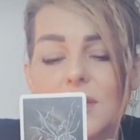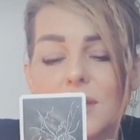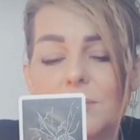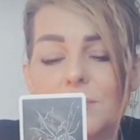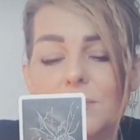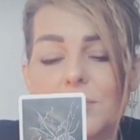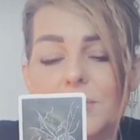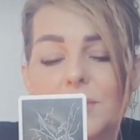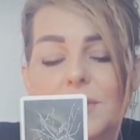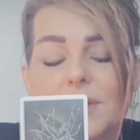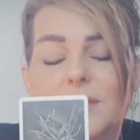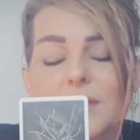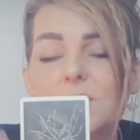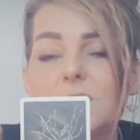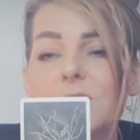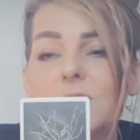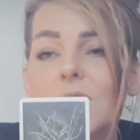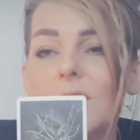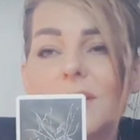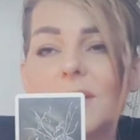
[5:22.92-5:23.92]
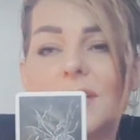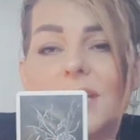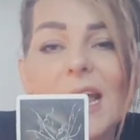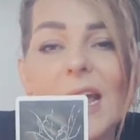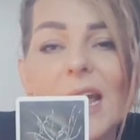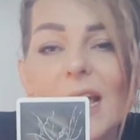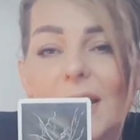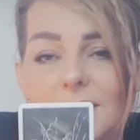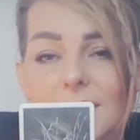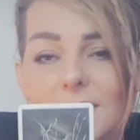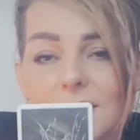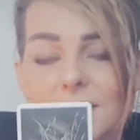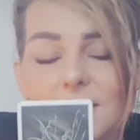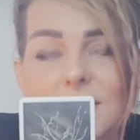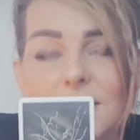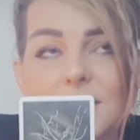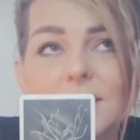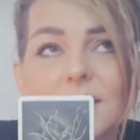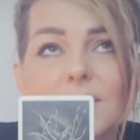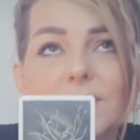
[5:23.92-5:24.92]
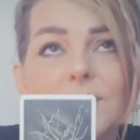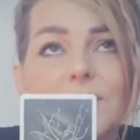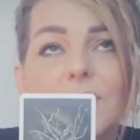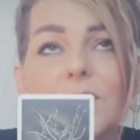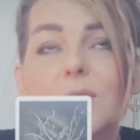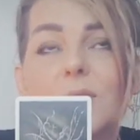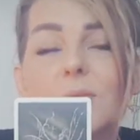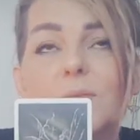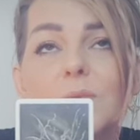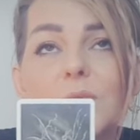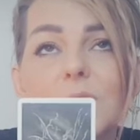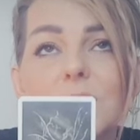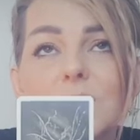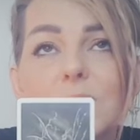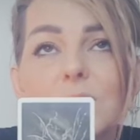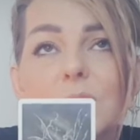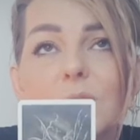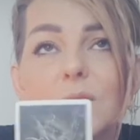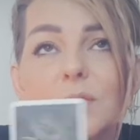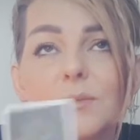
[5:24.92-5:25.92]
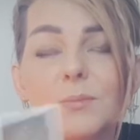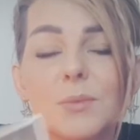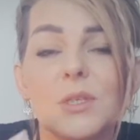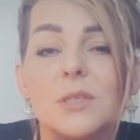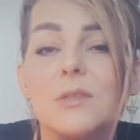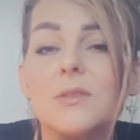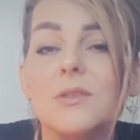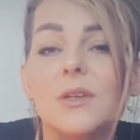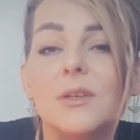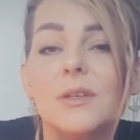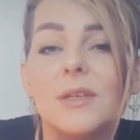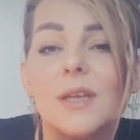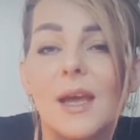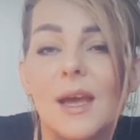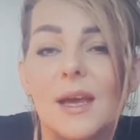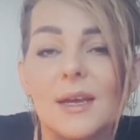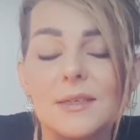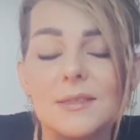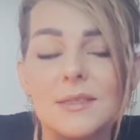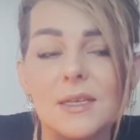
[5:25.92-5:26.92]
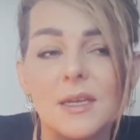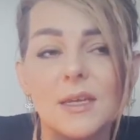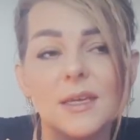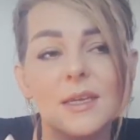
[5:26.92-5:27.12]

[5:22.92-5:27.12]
But it's not an axe. I've forgotten what it's called, but it's not an axe.